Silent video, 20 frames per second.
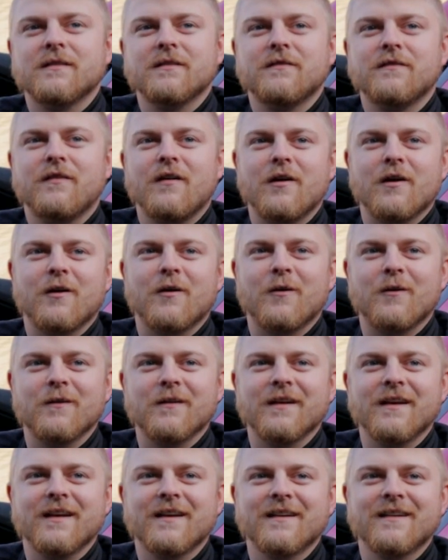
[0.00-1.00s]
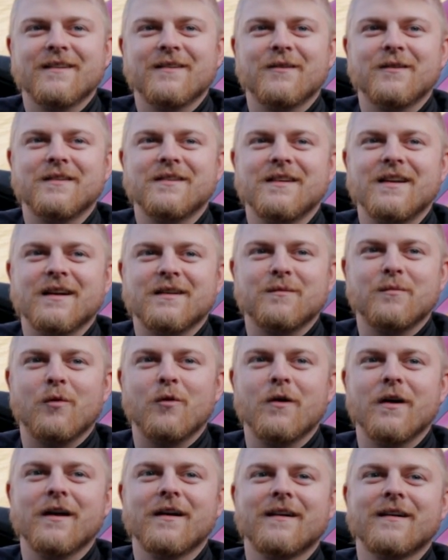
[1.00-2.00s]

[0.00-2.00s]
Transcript: Fuck Harley. What's the next point?